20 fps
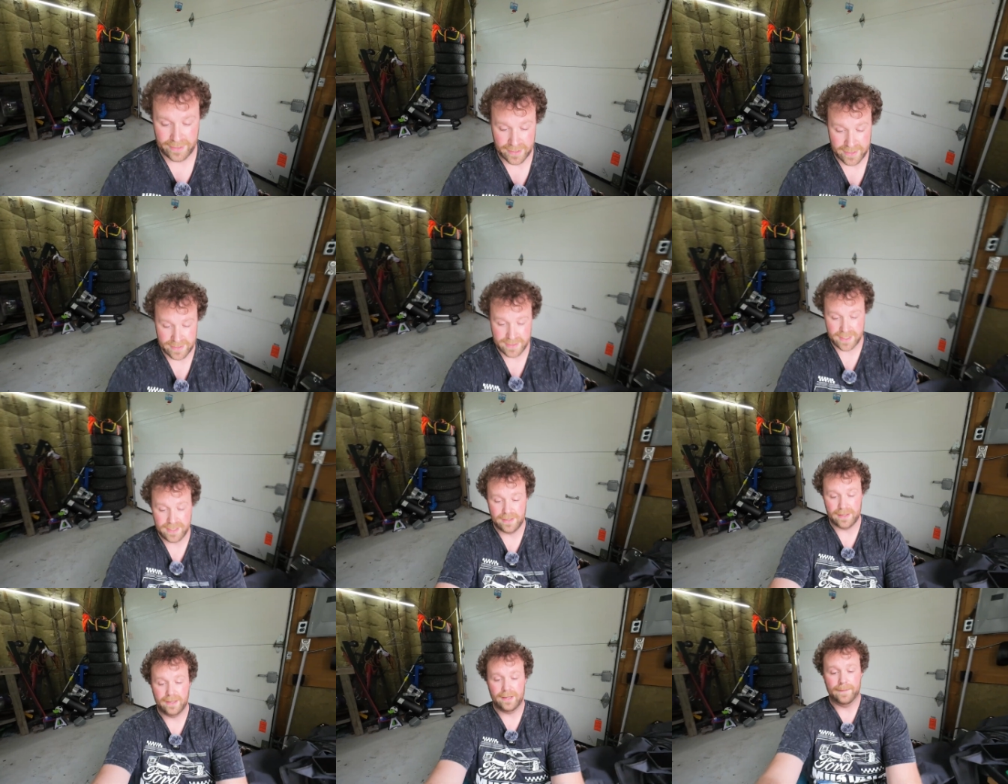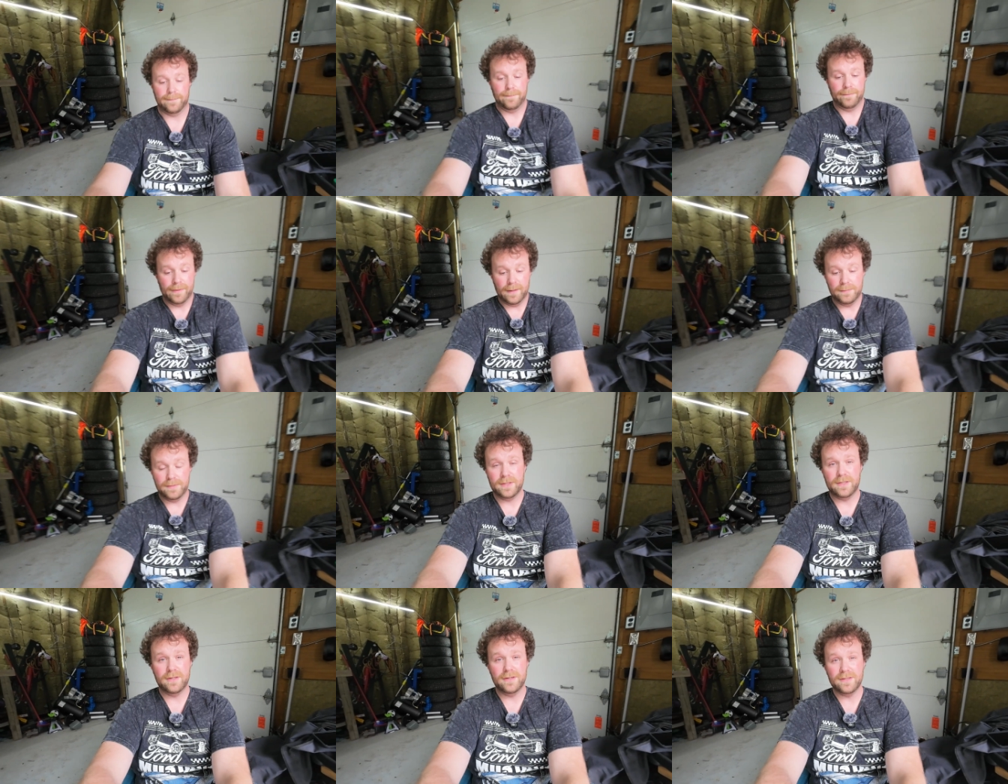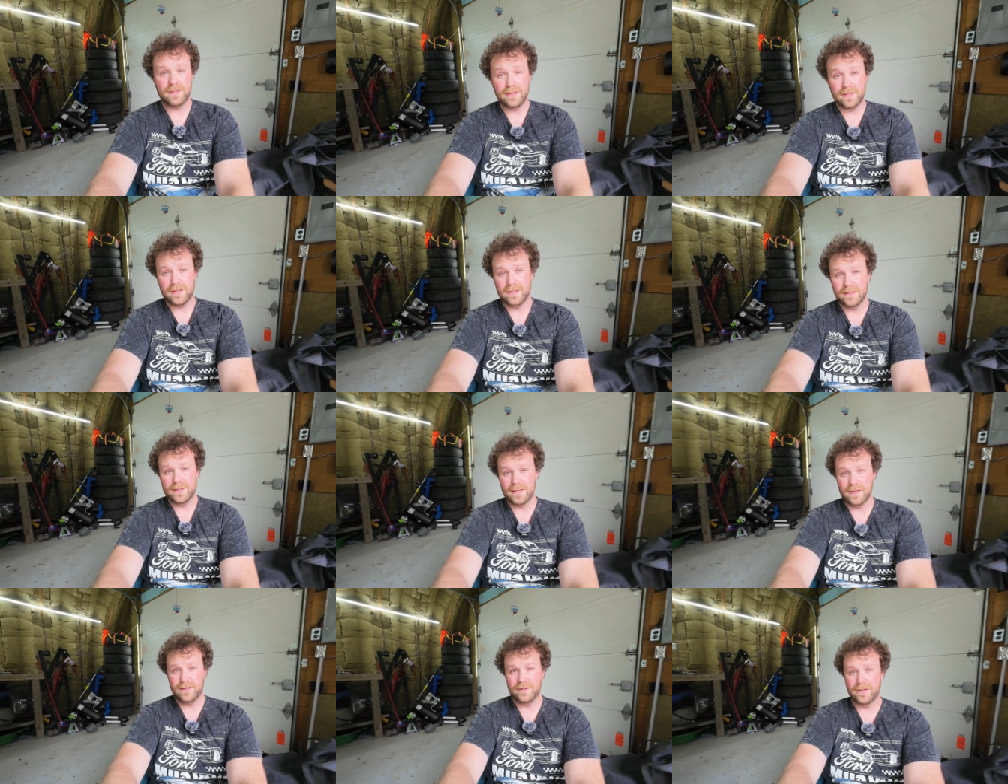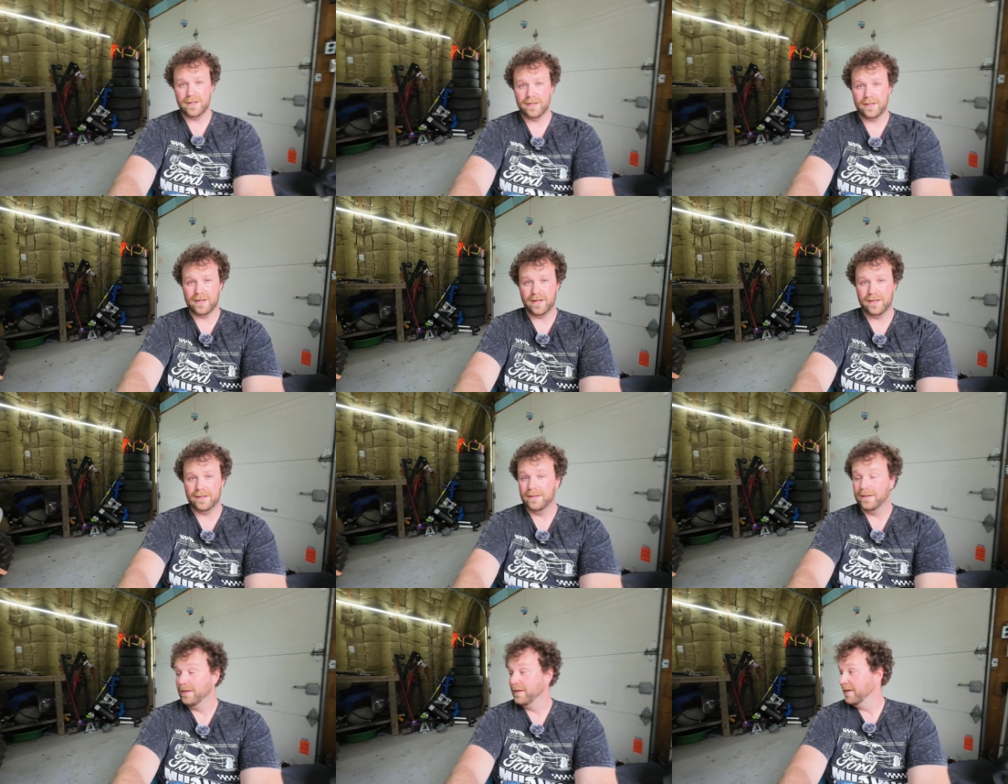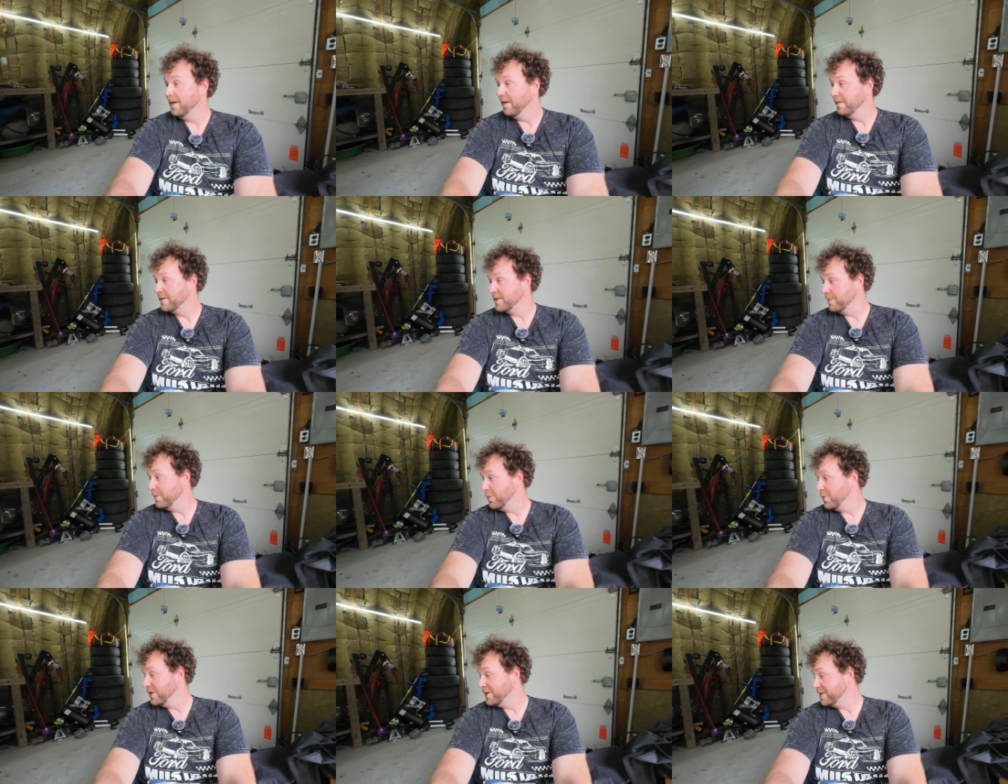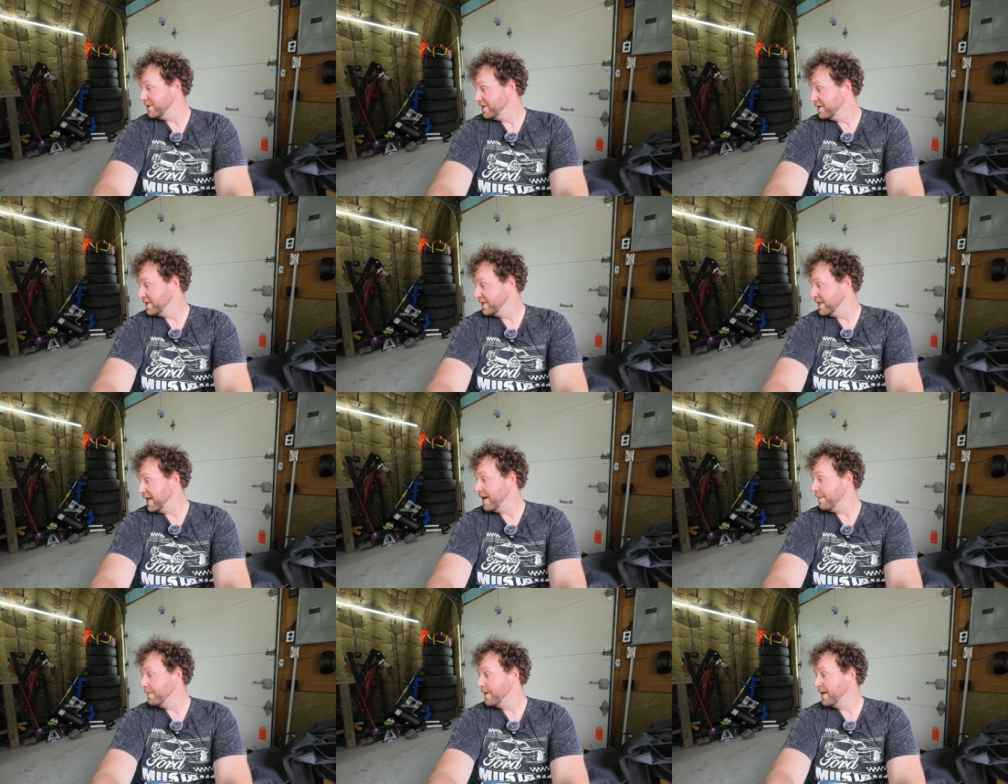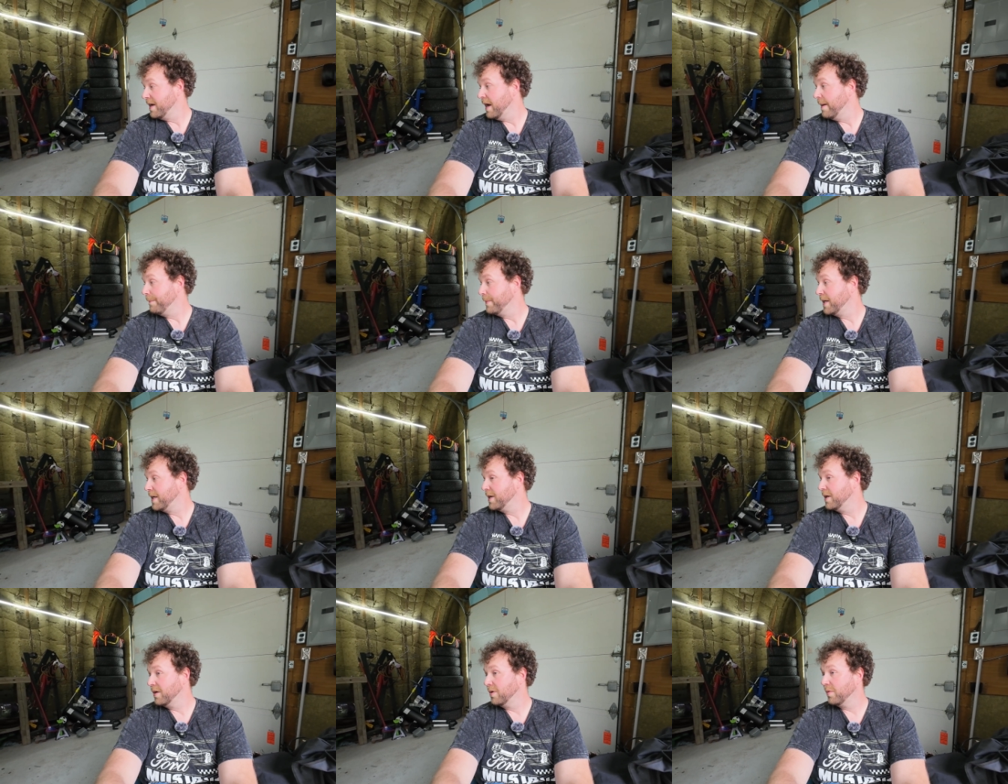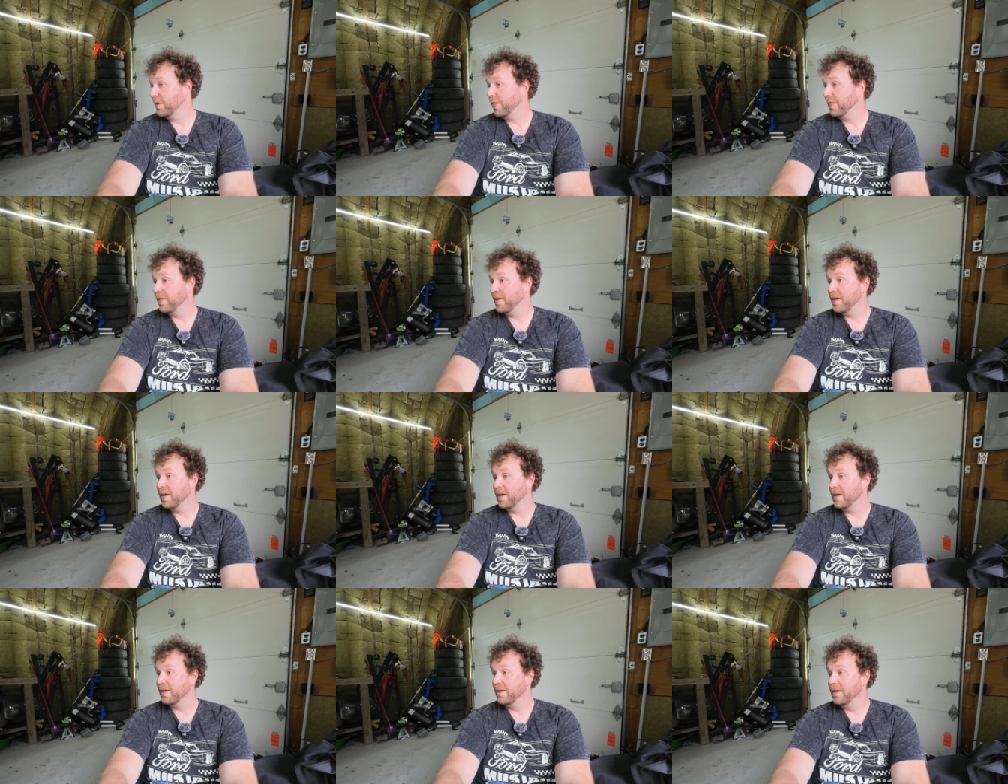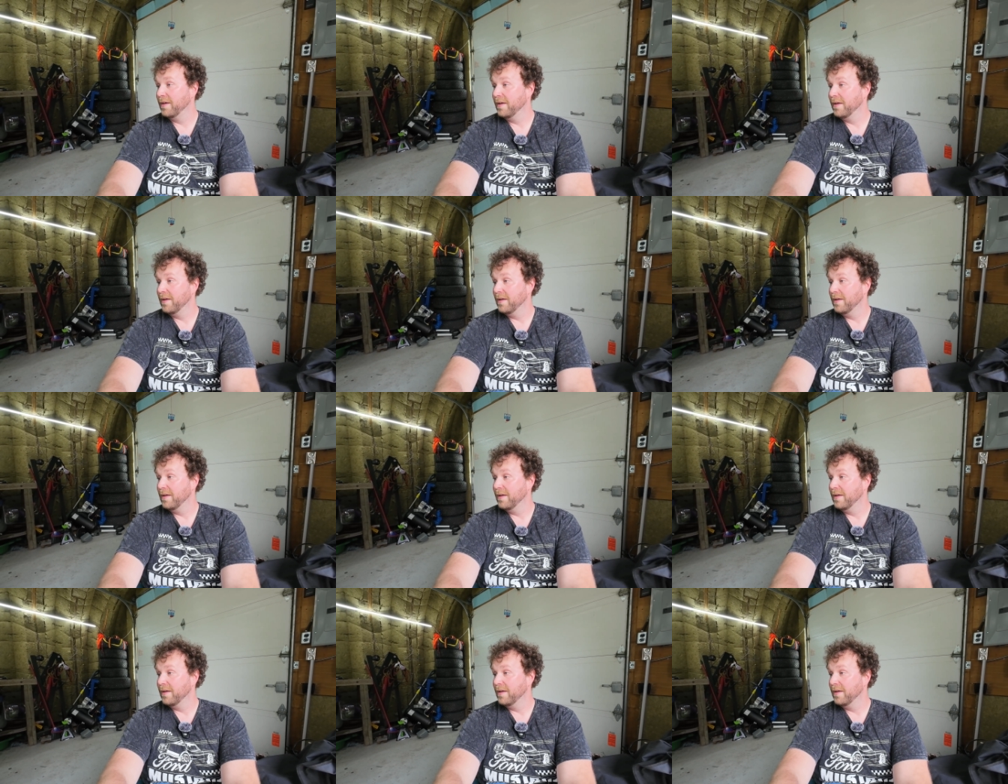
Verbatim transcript: Like I said, uh, I'm seriously considering. Uh, if someone wants to set me up here with. Uh,